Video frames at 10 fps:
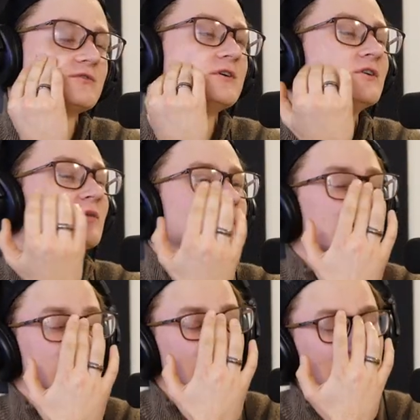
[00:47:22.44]
true, but
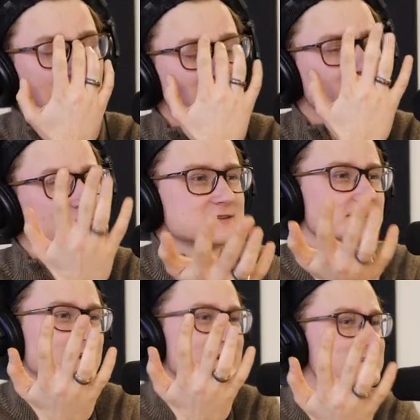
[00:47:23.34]
it weren't.
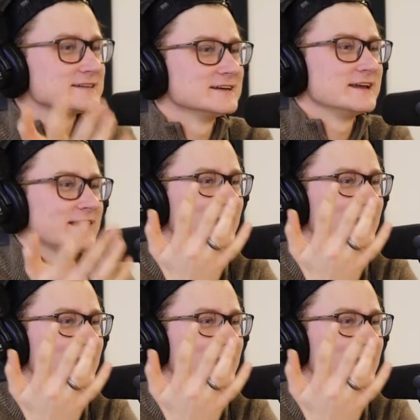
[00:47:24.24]
It isn't. It